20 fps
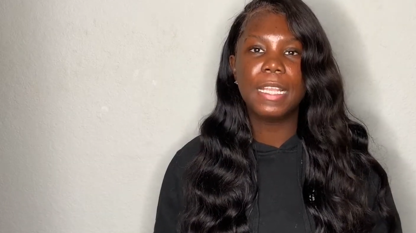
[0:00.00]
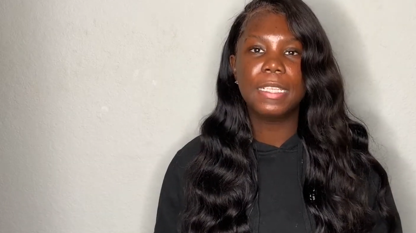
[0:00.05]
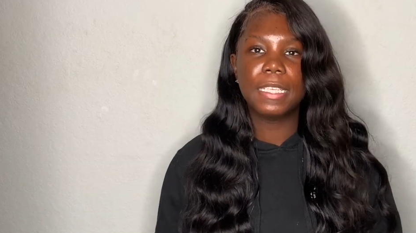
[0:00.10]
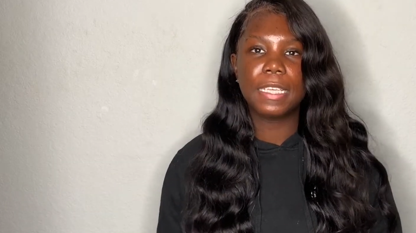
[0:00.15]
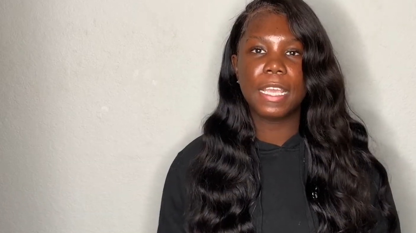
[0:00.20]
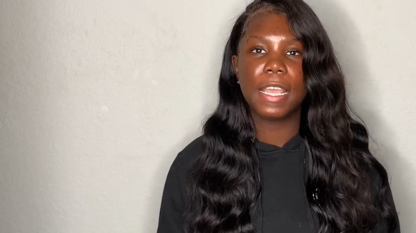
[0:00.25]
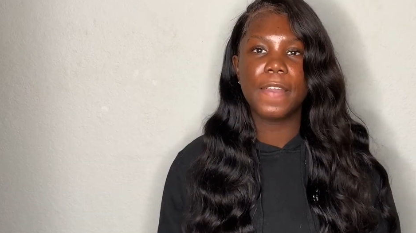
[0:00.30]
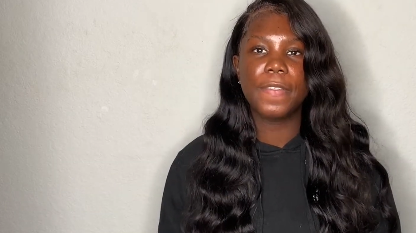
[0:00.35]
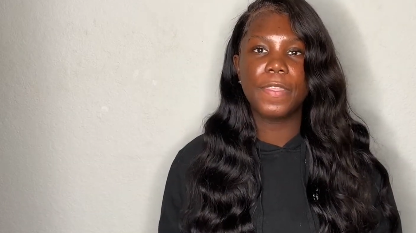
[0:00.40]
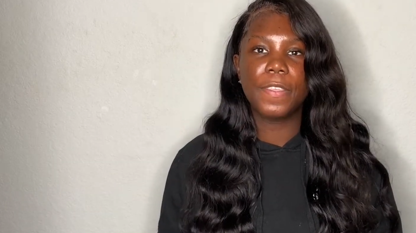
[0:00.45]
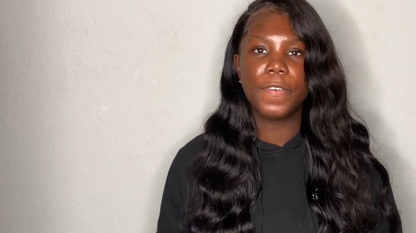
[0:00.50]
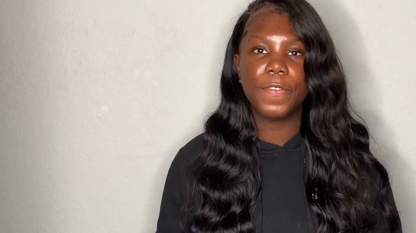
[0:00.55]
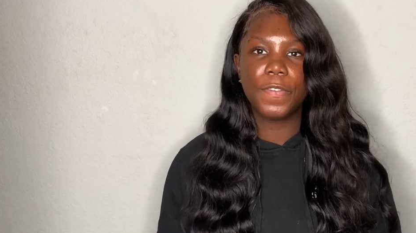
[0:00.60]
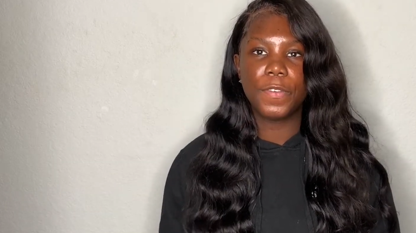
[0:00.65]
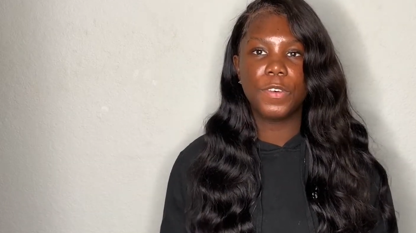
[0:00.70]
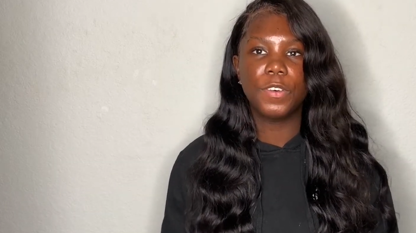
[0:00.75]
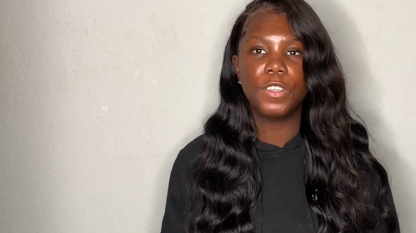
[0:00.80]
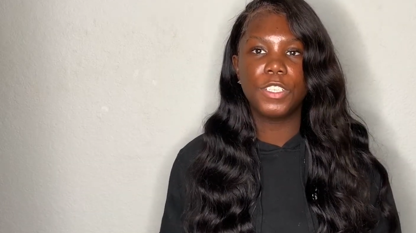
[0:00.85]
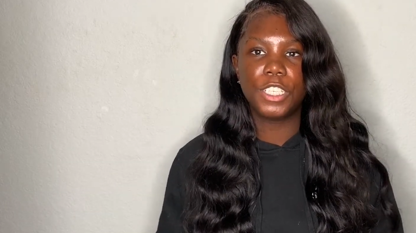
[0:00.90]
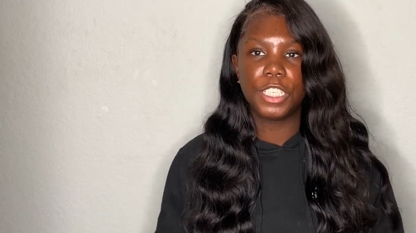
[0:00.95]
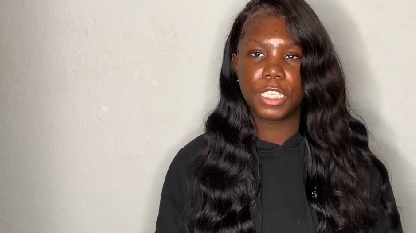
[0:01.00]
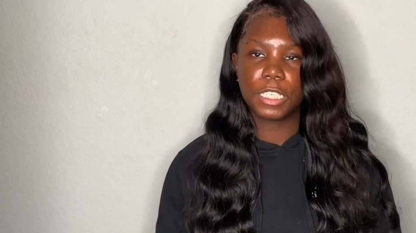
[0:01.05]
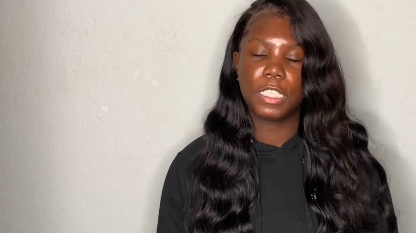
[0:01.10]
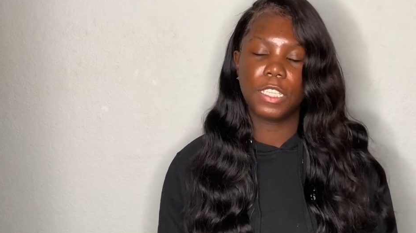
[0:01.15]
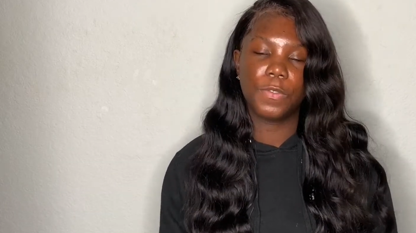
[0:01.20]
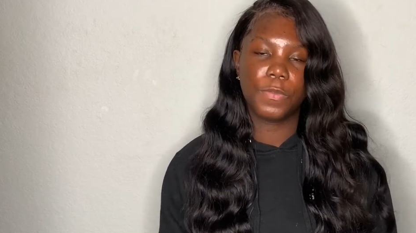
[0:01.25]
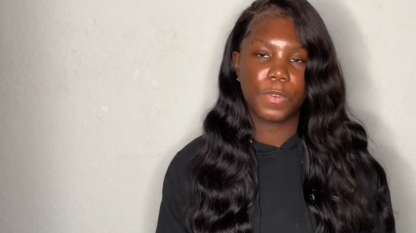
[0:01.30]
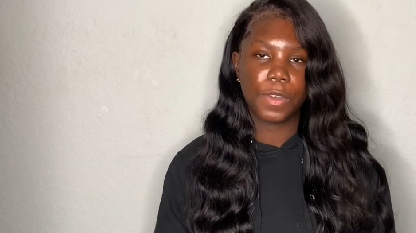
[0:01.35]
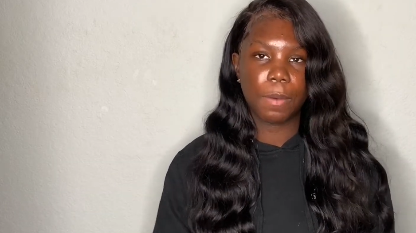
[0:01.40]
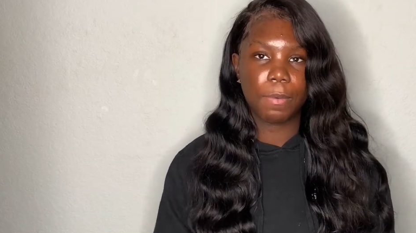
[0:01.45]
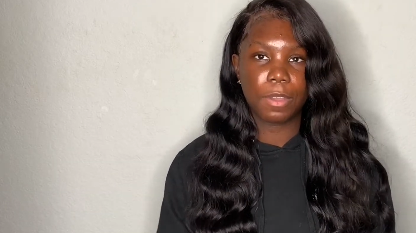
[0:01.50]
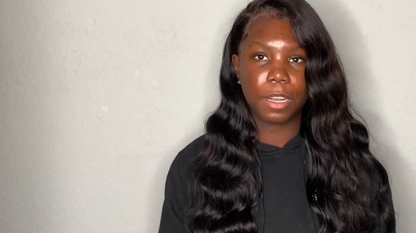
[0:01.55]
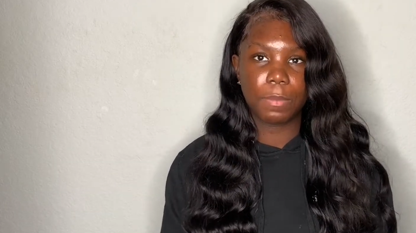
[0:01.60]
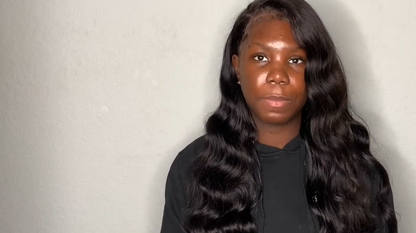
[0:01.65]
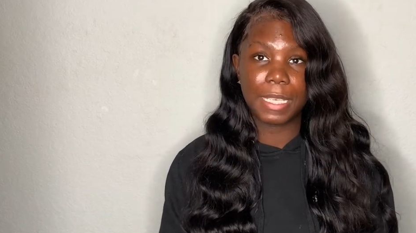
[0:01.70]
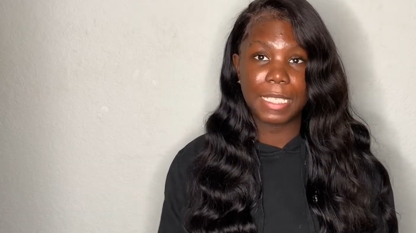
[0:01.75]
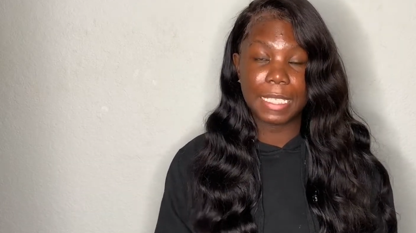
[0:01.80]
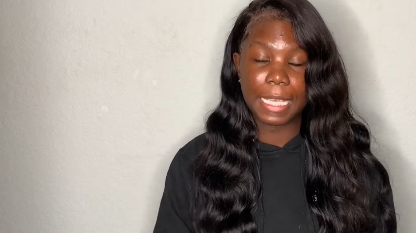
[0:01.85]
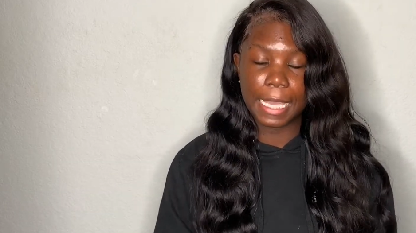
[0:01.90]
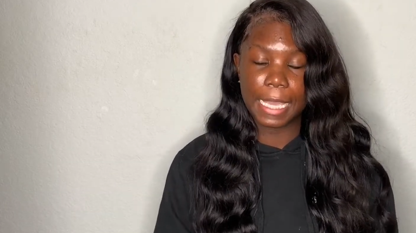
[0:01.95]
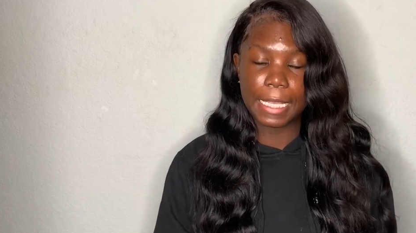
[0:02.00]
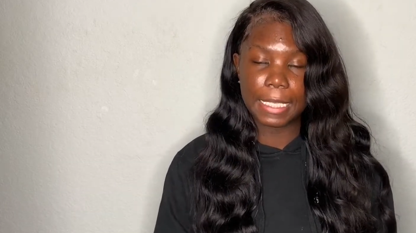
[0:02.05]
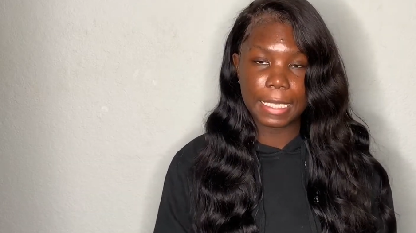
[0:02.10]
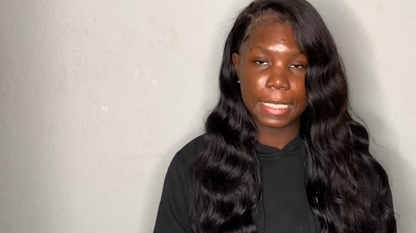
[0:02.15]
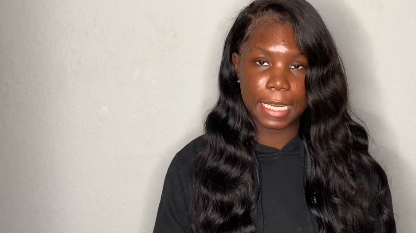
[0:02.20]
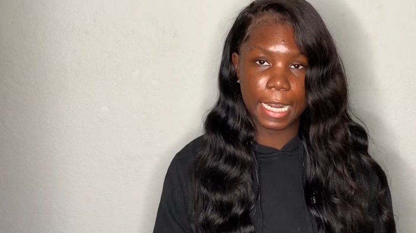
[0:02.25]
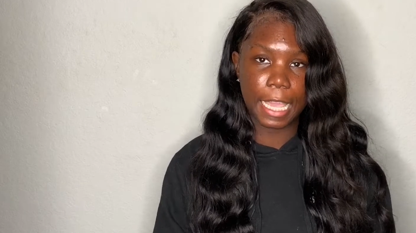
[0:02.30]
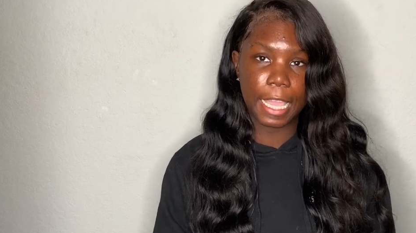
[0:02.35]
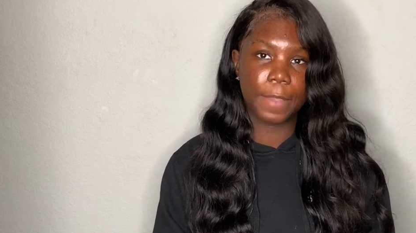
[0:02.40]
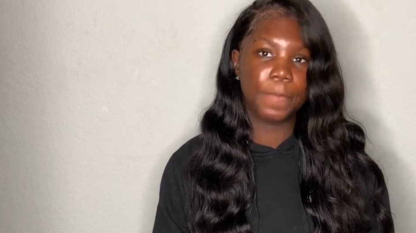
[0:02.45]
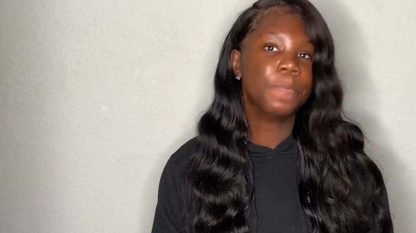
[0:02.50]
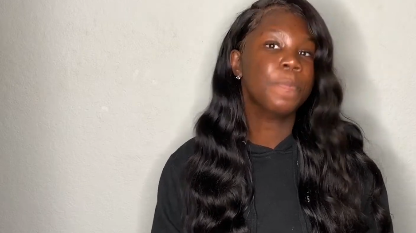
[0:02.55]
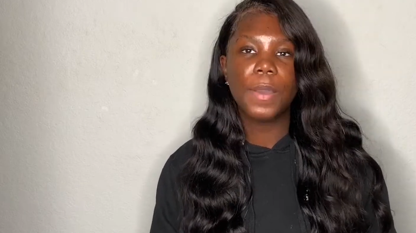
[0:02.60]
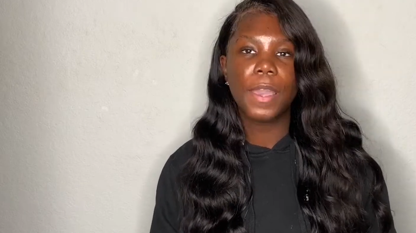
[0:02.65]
to get the full gist of what I'm going to be saying today.